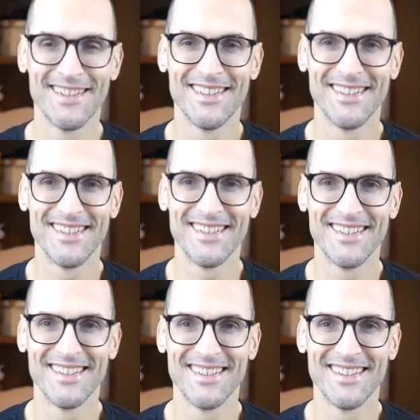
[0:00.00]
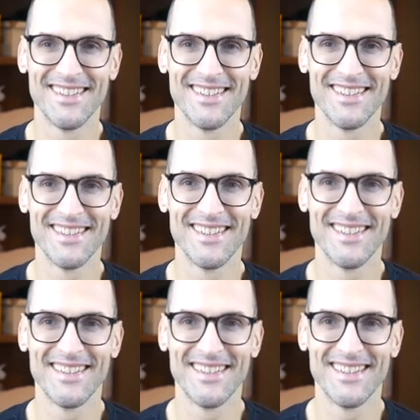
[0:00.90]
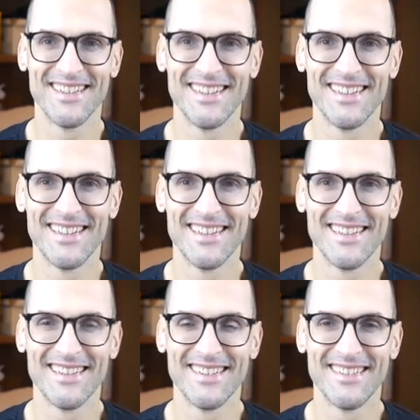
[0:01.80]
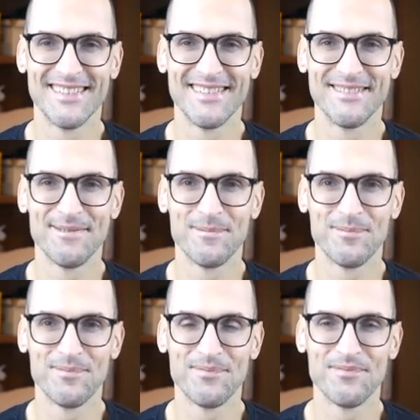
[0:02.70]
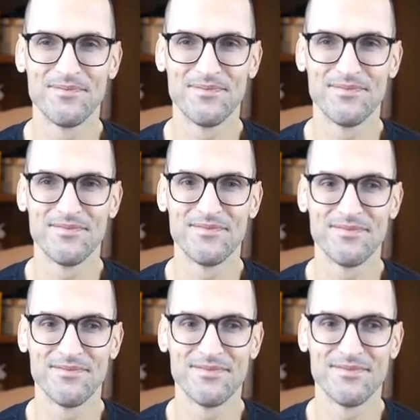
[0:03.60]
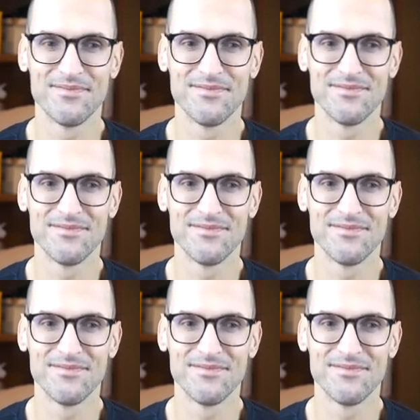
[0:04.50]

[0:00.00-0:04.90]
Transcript: [no speech]